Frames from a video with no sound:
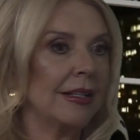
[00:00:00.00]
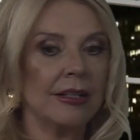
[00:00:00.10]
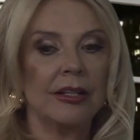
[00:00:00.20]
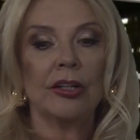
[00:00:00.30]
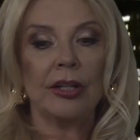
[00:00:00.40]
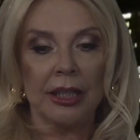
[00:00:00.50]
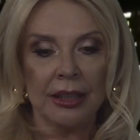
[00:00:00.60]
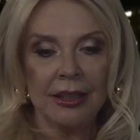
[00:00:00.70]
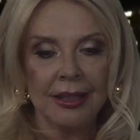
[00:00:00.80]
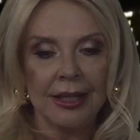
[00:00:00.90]
they're
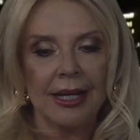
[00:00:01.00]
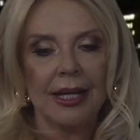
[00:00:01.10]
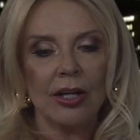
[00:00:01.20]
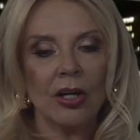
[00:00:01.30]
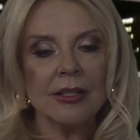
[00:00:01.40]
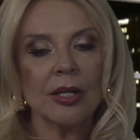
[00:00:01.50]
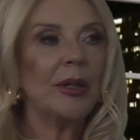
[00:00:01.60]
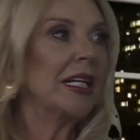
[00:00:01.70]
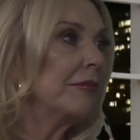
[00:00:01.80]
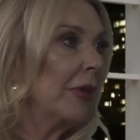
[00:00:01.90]
in, and also
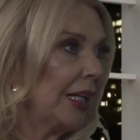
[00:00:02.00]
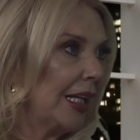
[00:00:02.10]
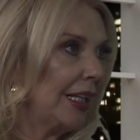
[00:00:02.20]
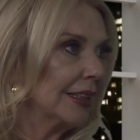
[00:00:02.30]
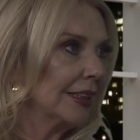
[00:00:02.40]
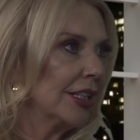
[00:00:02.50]
hidden money.